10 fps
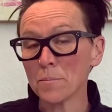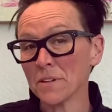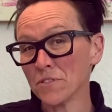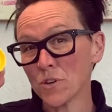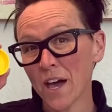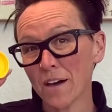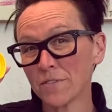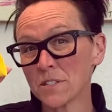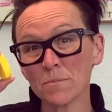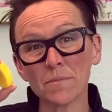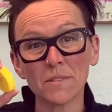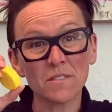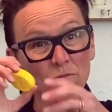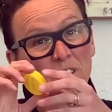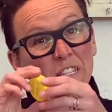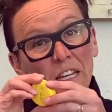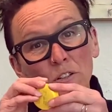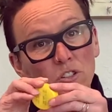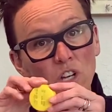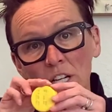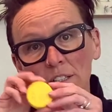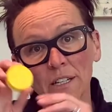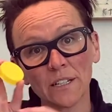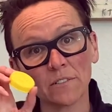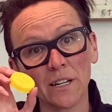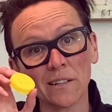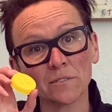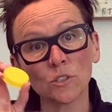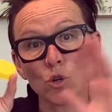If you have some recycled junk laying around,